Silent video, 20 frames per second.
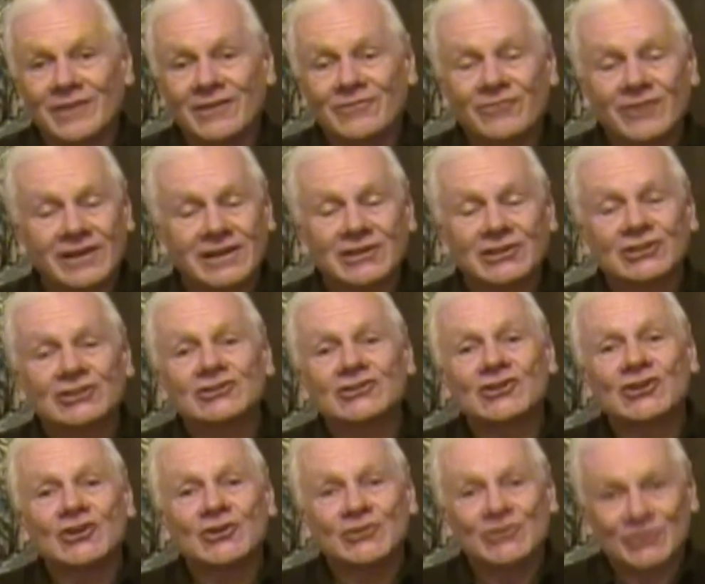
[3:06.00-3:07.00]
find
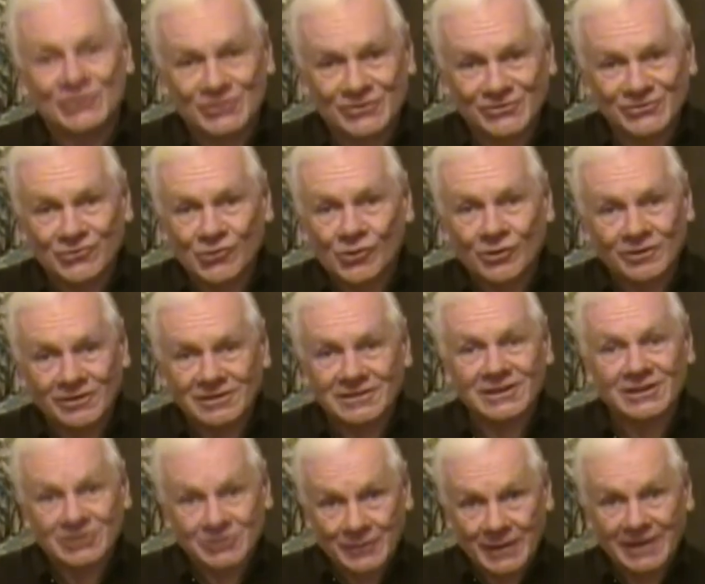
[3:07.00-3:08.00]
excuses for it
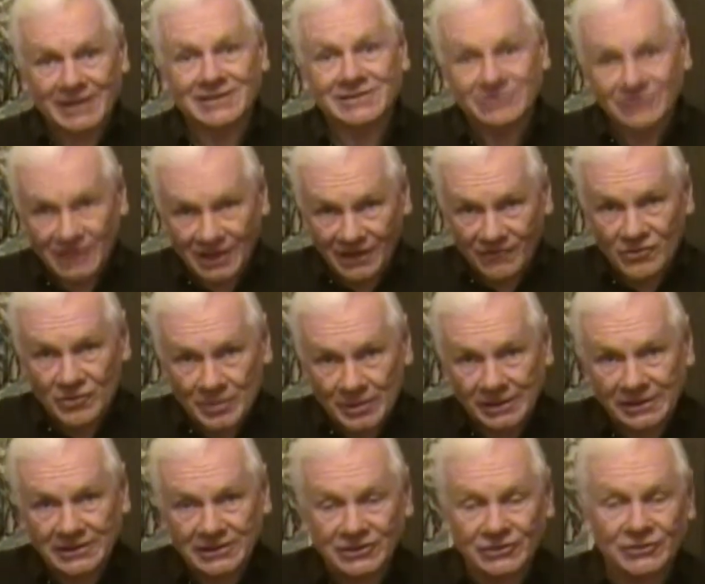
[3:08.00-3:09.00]
and expect
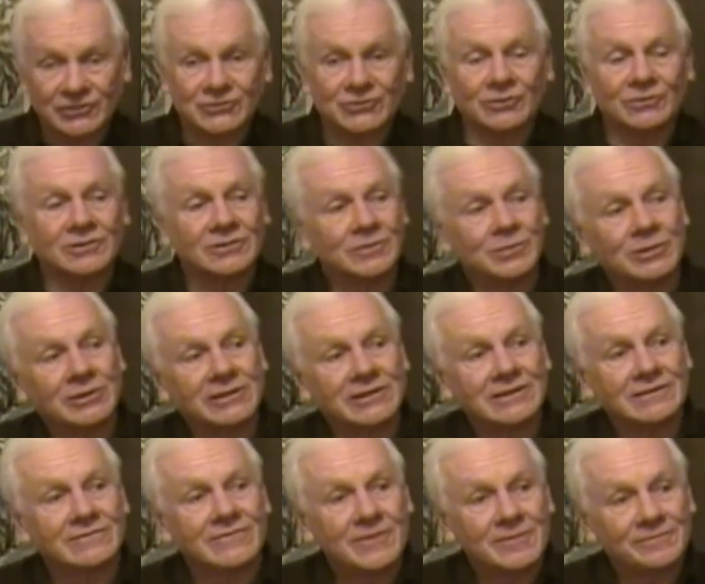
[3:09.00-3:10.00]
everybody to sort of
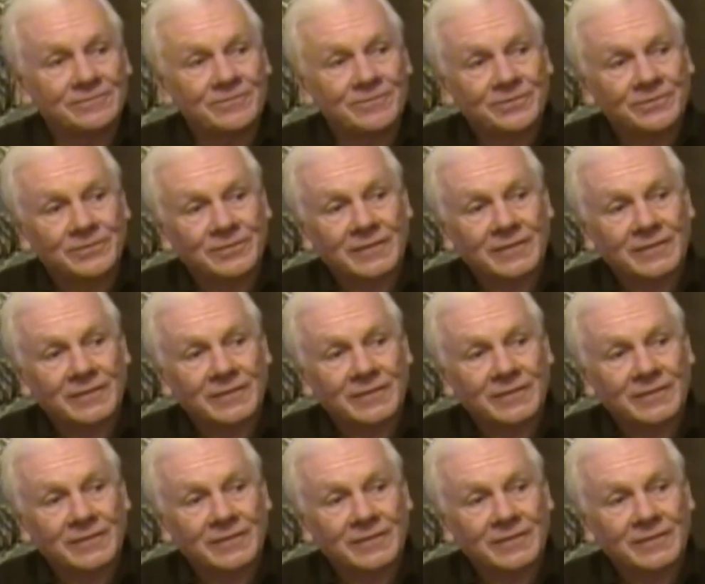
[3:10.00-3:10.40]
believe them.